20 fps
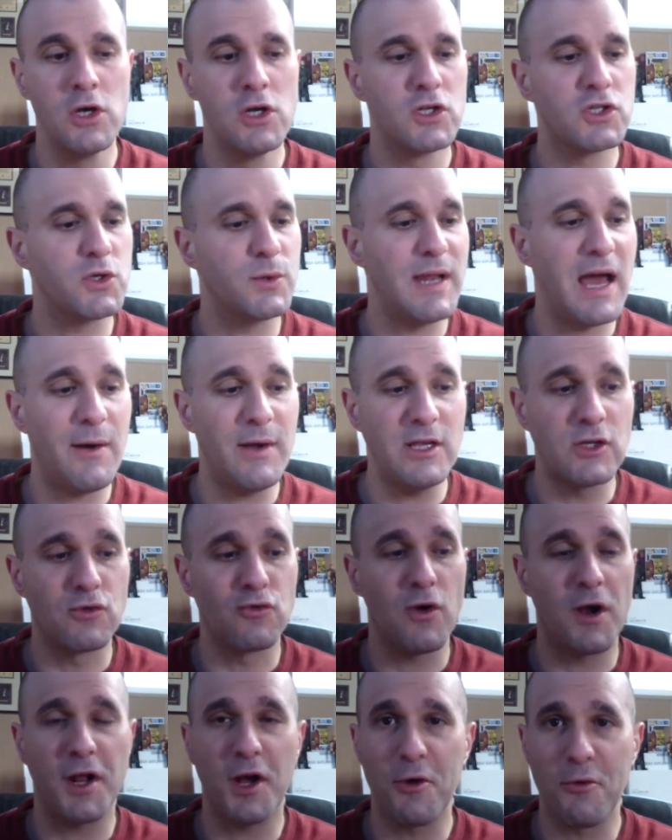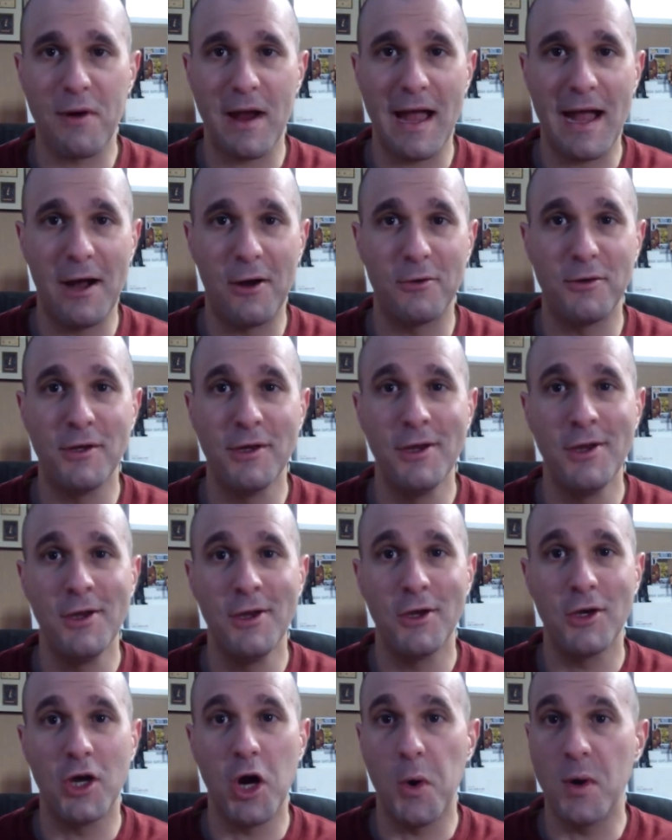So now he's running around
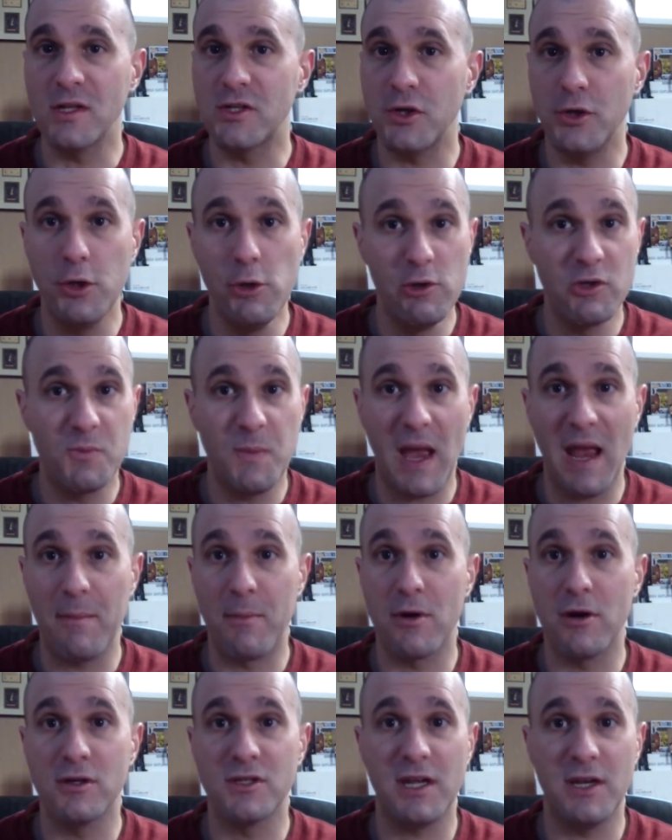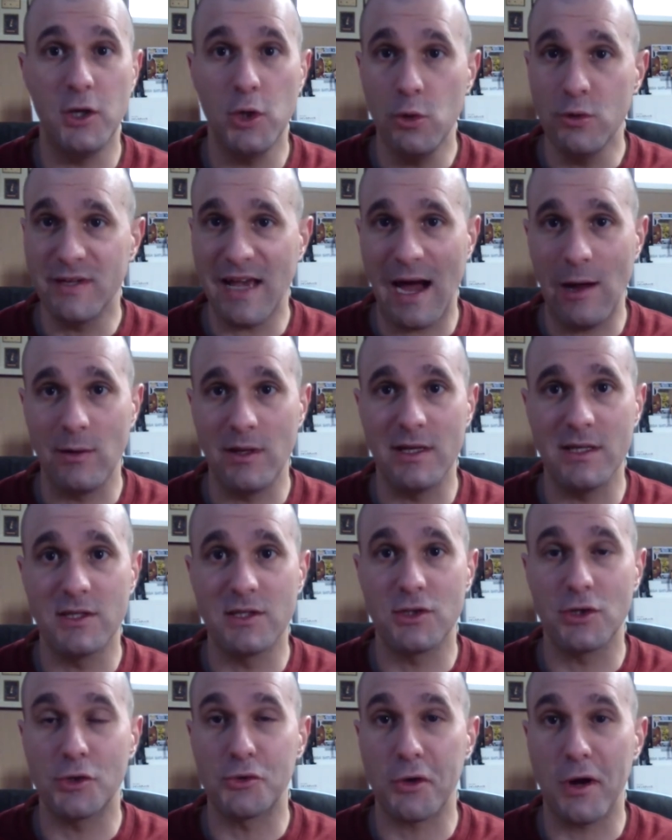going to newspapers and news
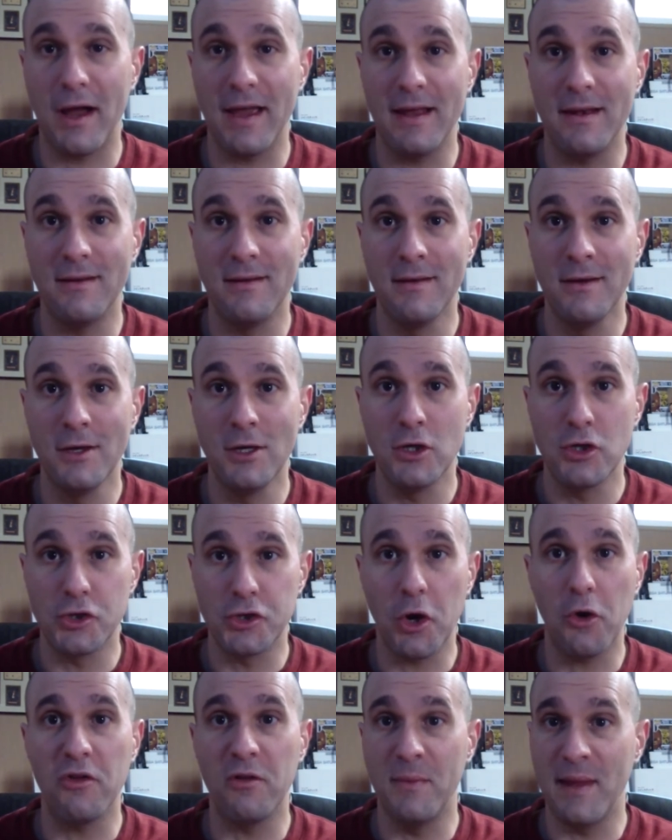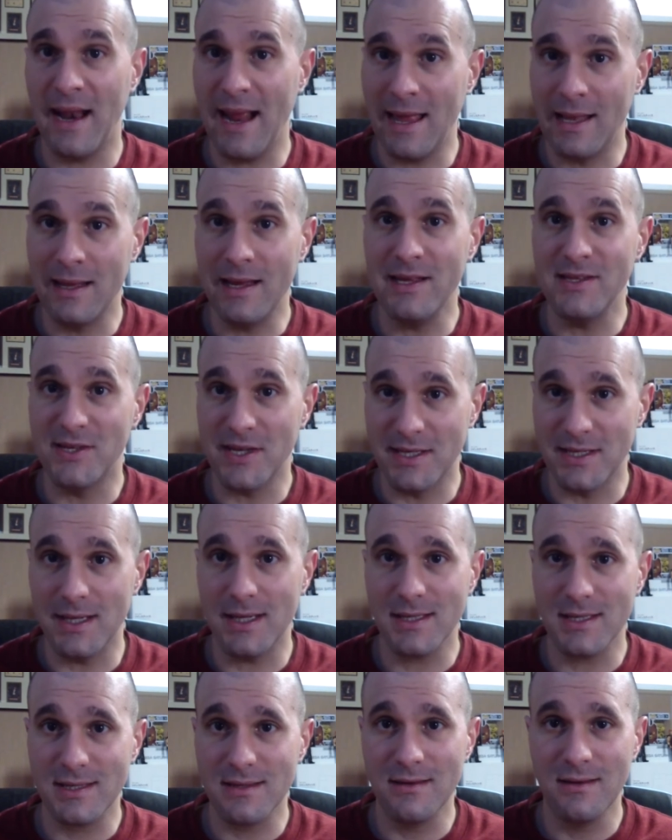outlets to try and show them that aliens
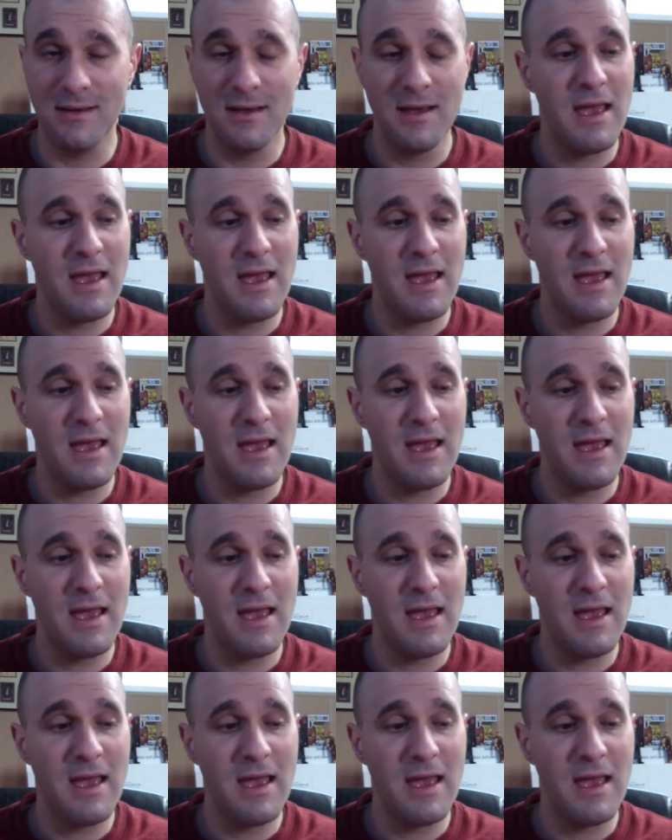exist,